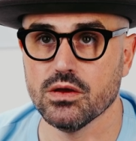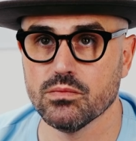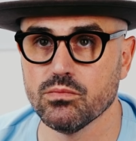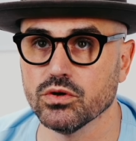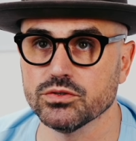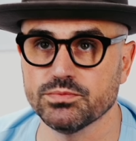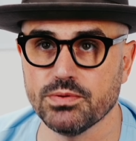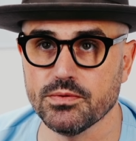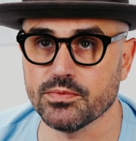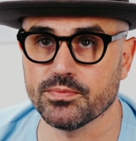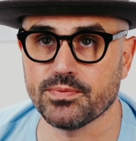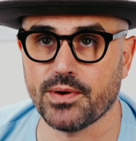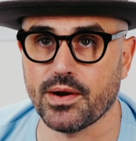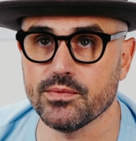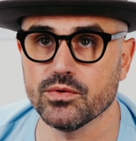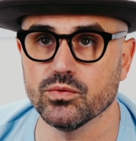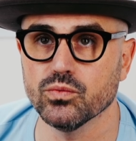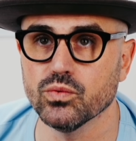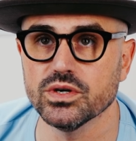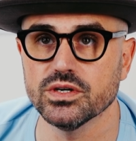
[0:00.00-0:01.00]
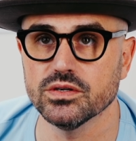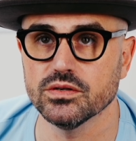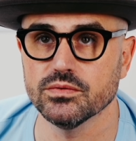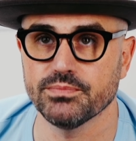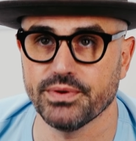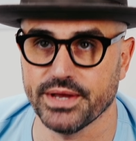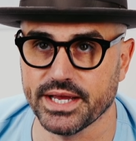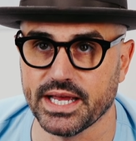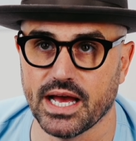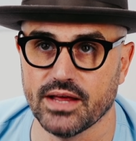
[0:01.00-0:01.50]
most people probably wouldn't
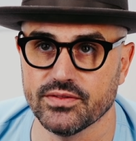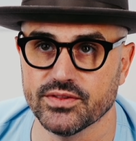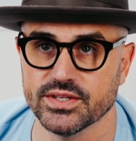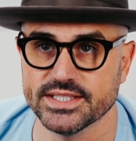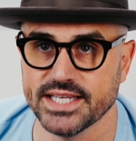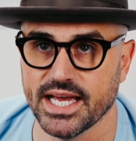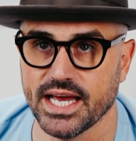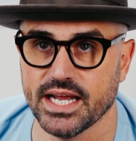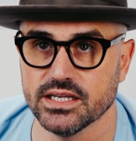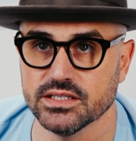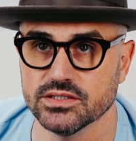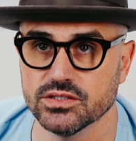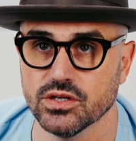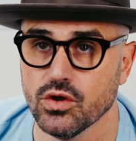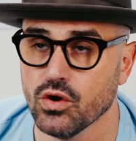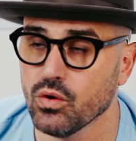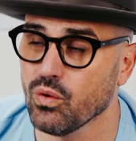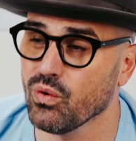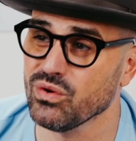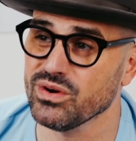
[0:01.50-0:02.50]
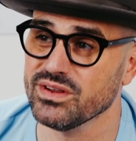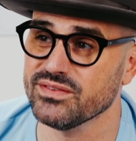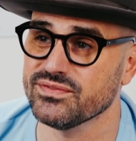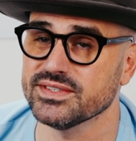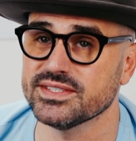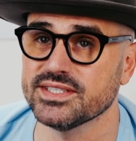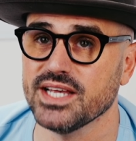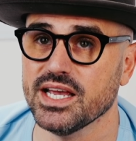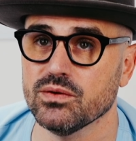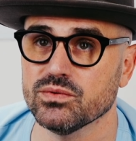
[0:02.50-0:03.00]
pick out the tannins. Or
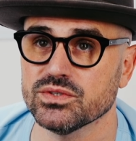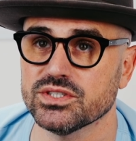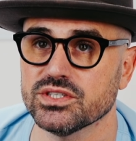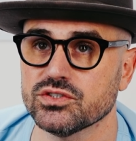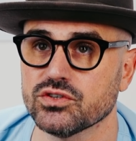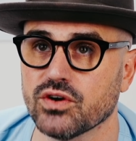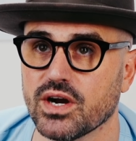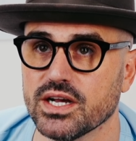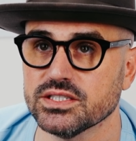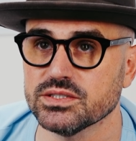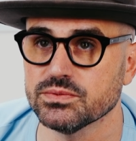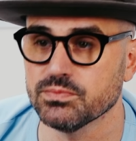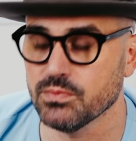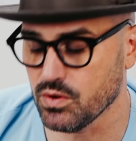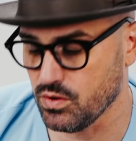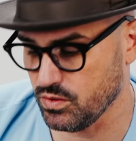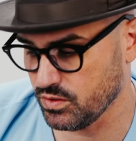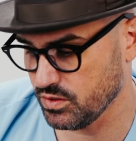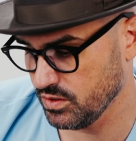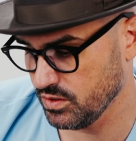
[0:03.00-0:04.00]
even say it was a dry smoke.